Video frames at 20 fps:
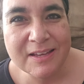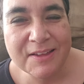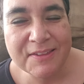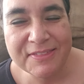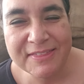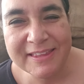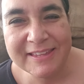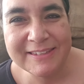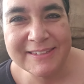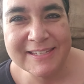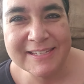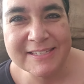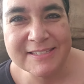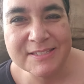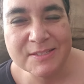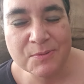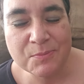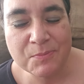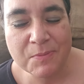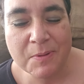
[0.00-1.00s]

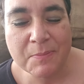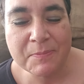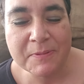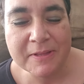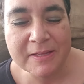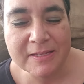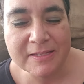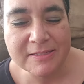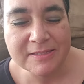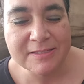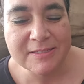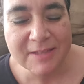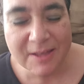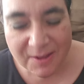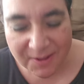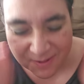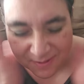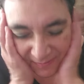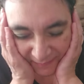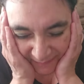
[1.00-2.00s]
authentics and replicas.
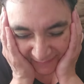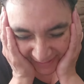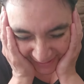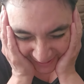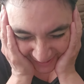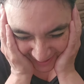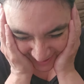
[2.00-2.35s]
Oh my